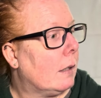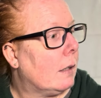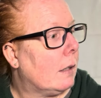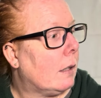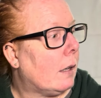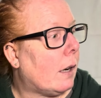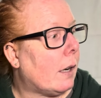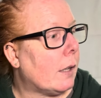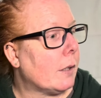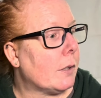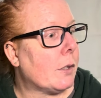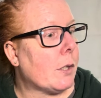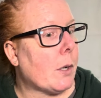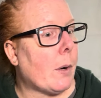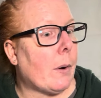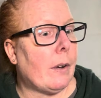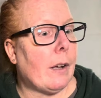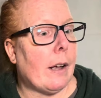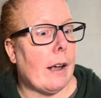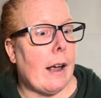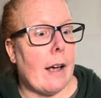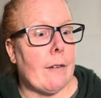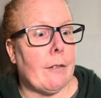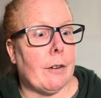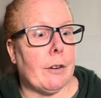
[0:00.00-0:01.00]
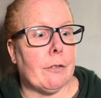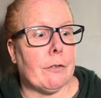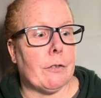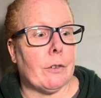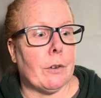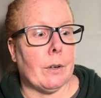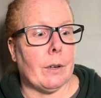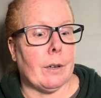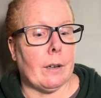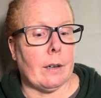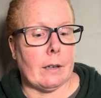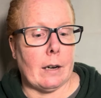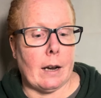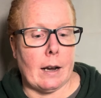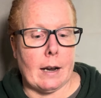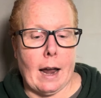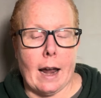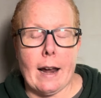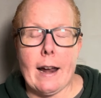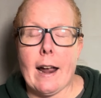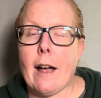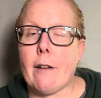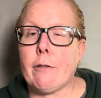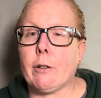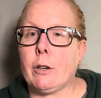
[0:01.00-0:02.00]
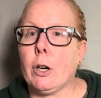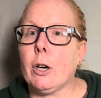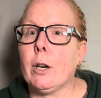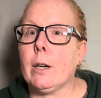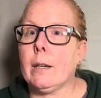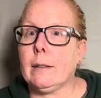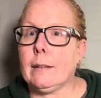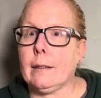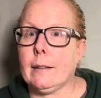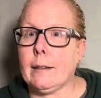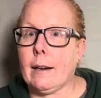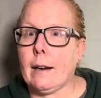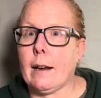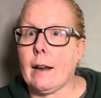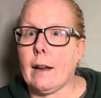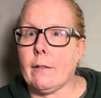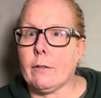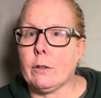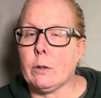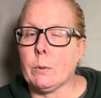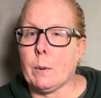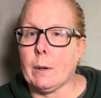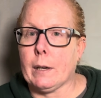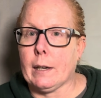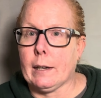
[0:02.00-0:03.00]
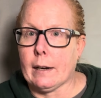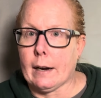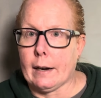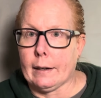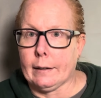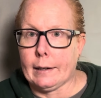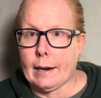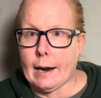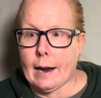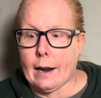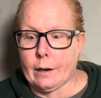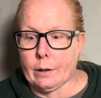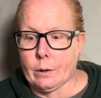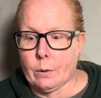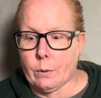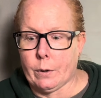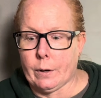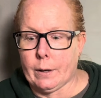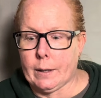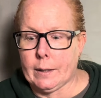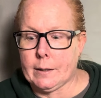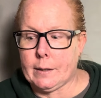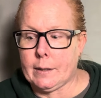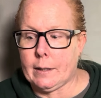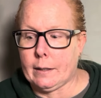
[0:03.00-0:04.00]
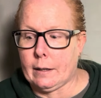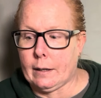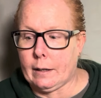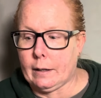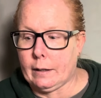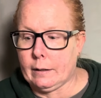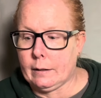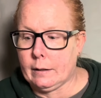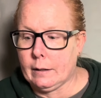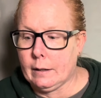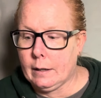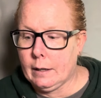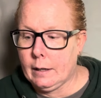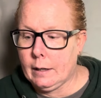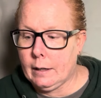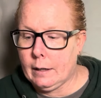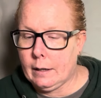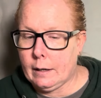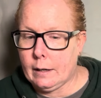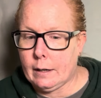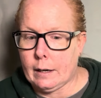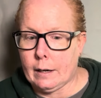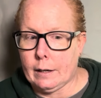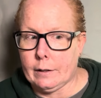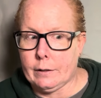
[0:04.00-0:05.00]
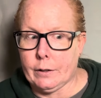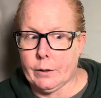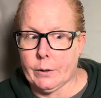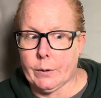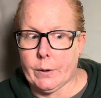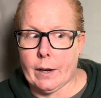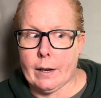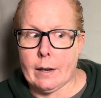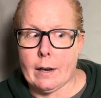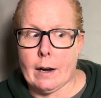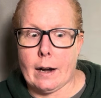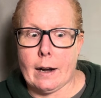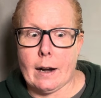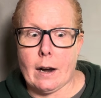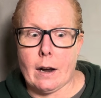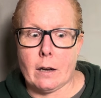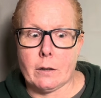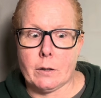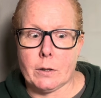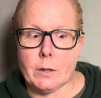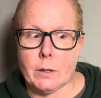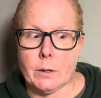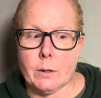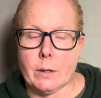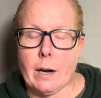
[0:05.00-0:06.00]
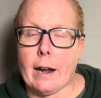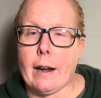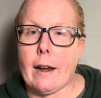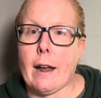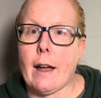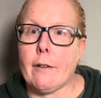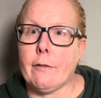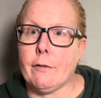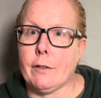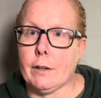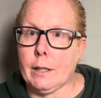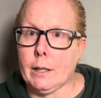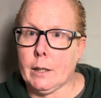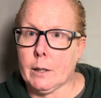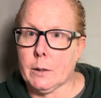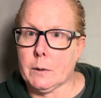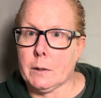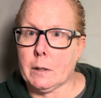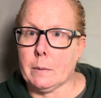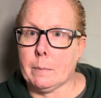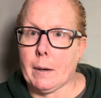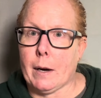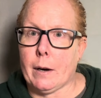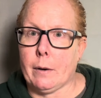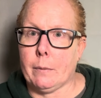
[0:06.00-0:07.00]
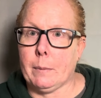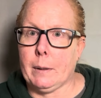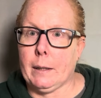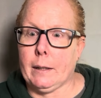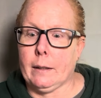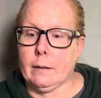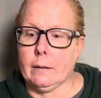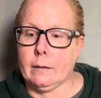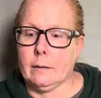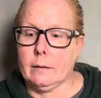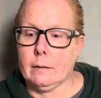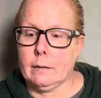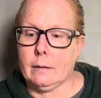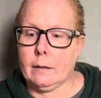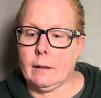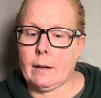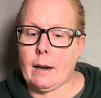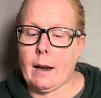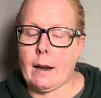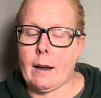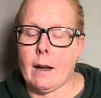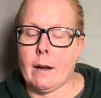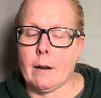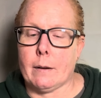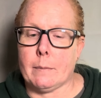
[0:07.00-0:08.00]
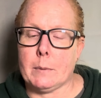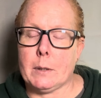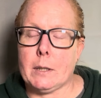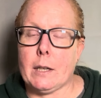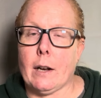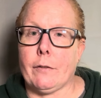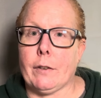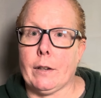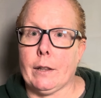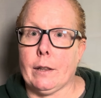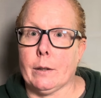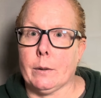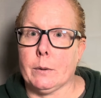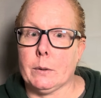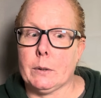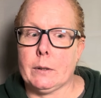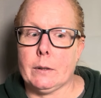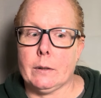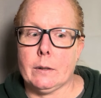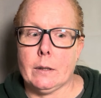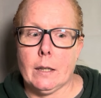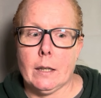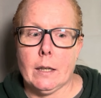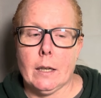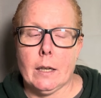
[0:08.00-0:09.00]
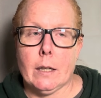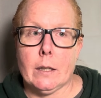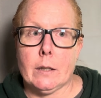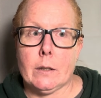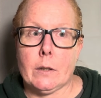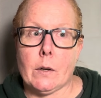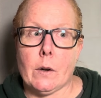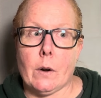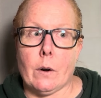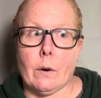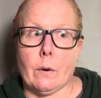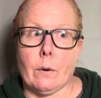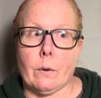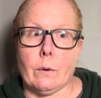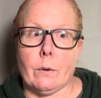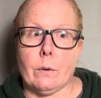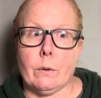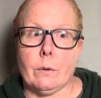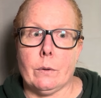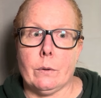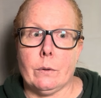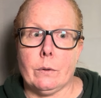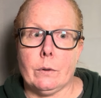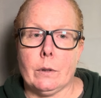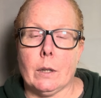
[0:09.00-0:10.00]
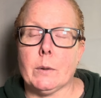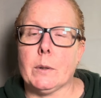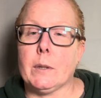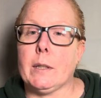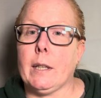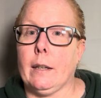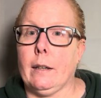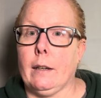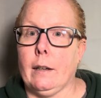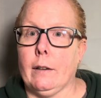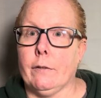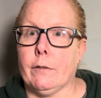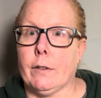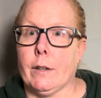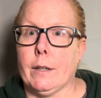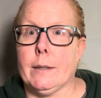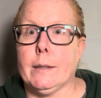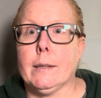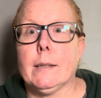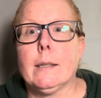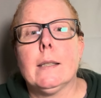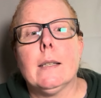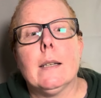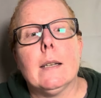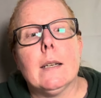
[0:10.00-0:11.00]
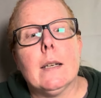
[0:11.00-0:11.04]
also I'll have it for, currently have 29 categories that I do, and I have videos about me stuffing those. So those sinking funds.